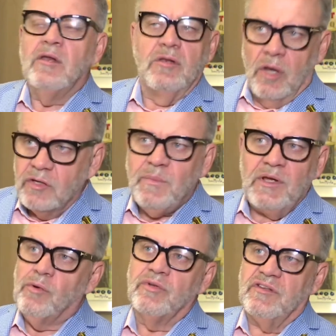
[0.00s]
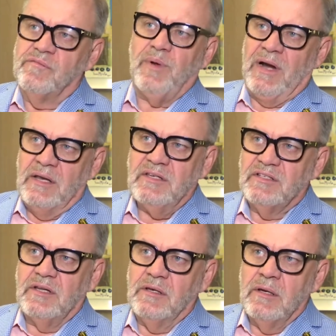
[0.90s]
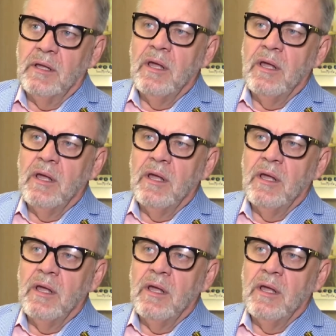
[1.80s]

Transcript: not because of Bryanston,